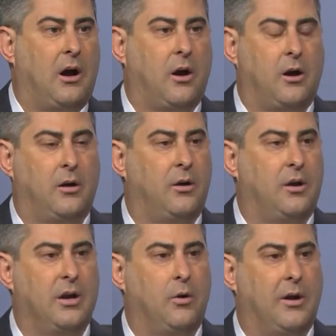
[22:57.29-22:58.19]
are,
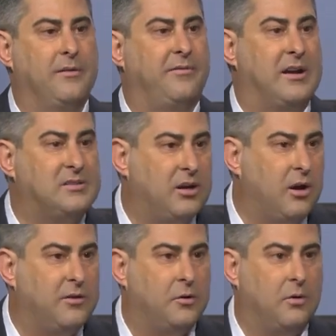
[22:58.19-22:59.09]
investing
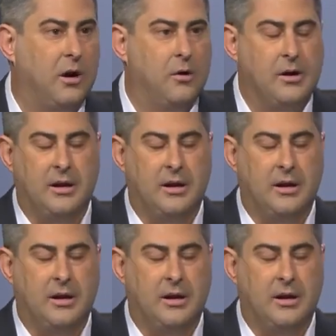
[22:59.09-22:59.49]
on their own.